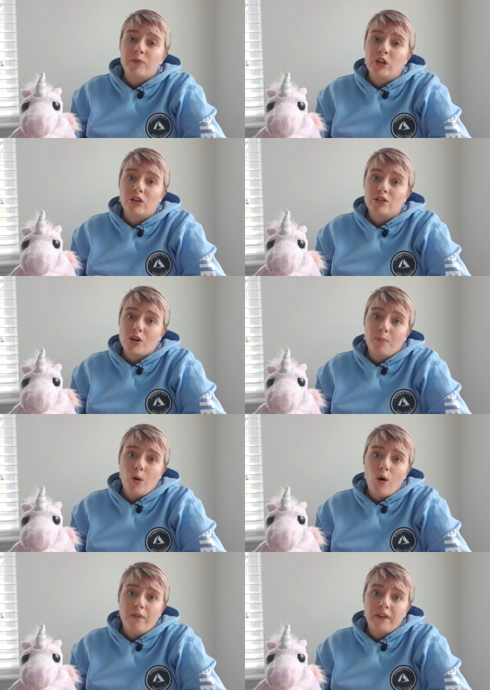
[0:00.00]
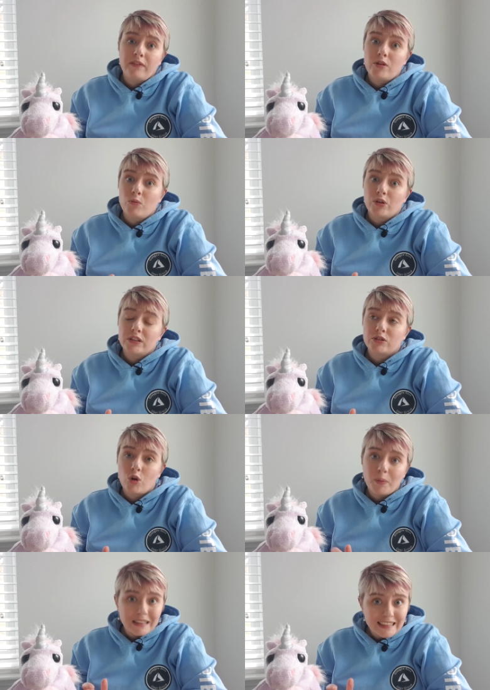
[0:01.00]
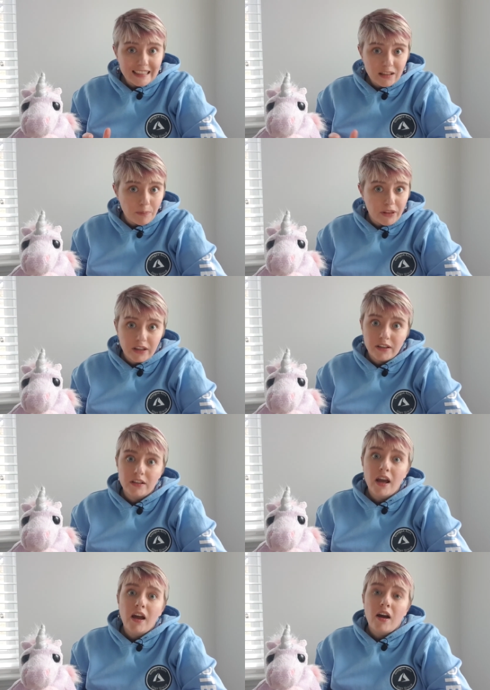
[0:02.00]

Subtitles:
you can jump off if you want to stop and see something,